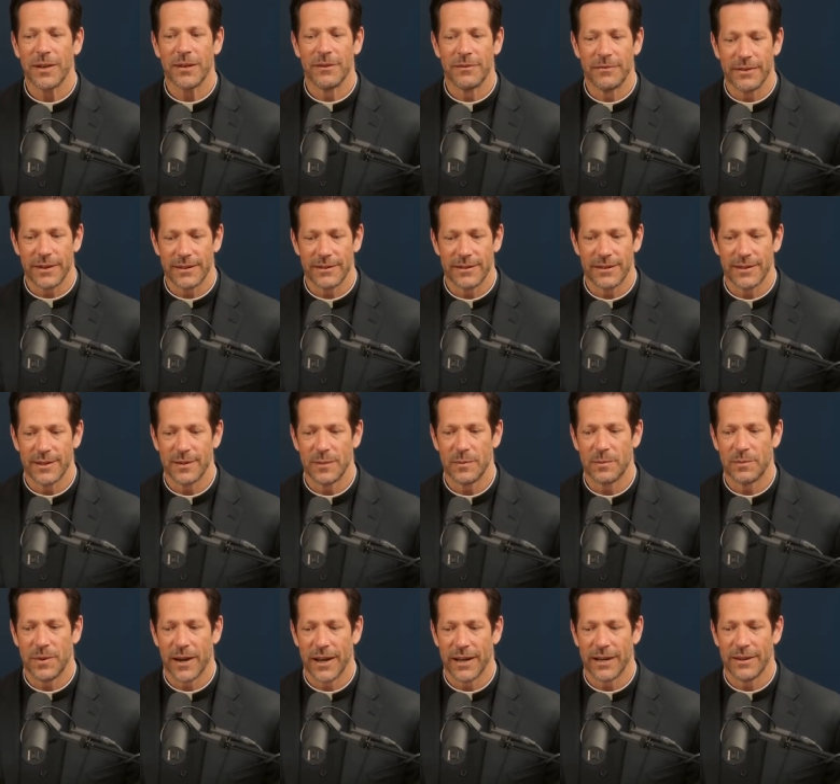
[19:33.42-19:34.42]
convicted
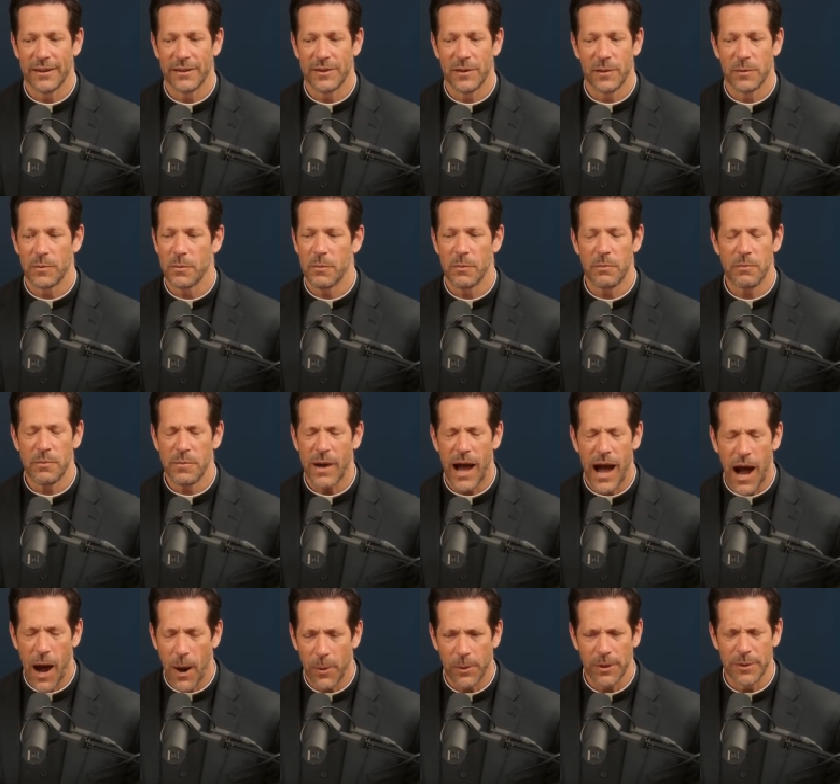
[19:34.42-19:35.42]
by the
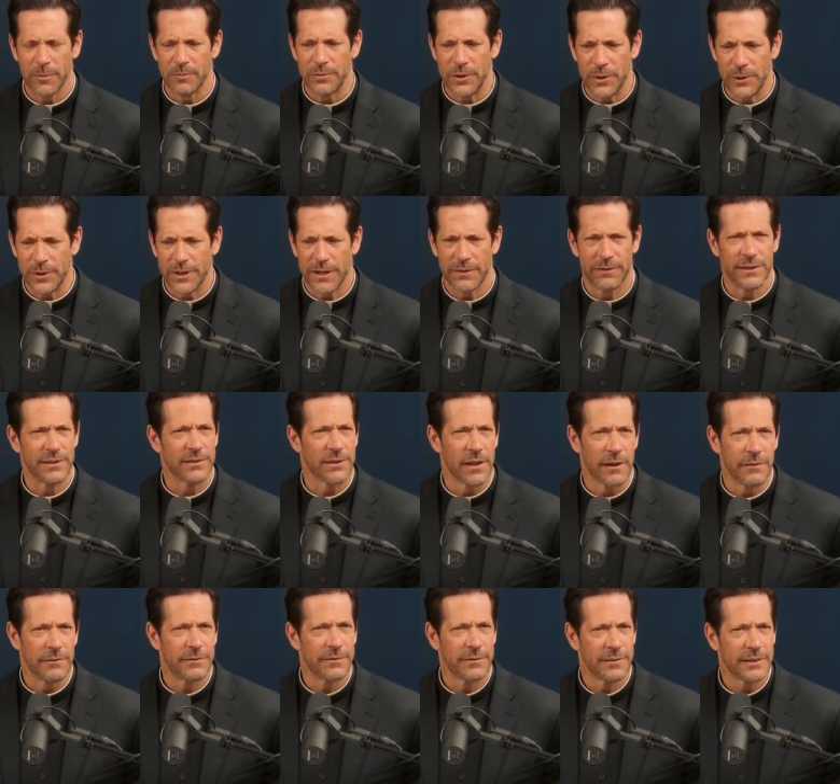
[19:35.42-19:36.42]
power and beauty of His
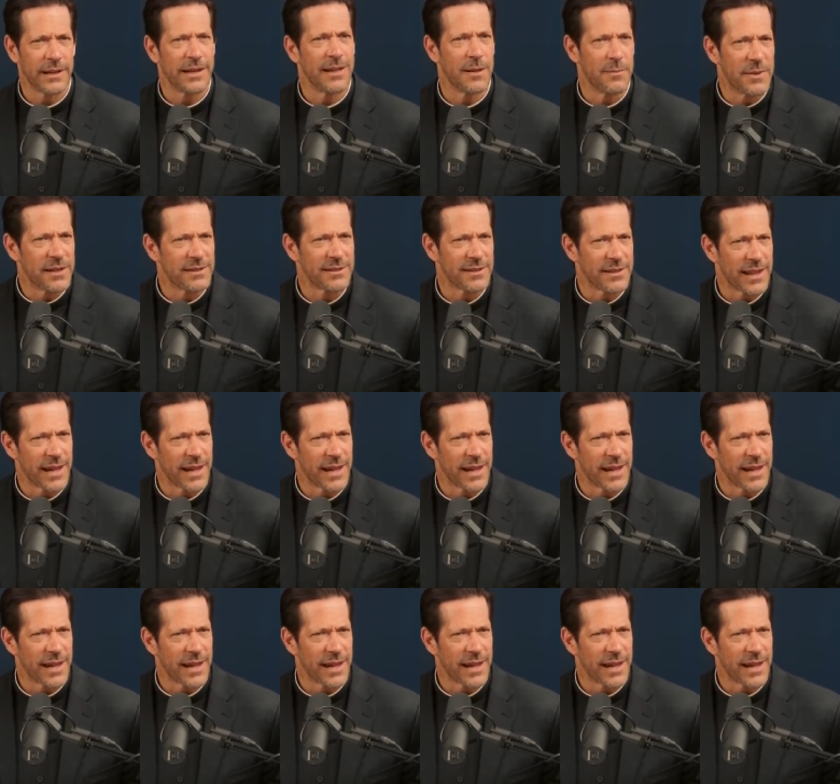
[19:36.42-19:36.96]
love in the midst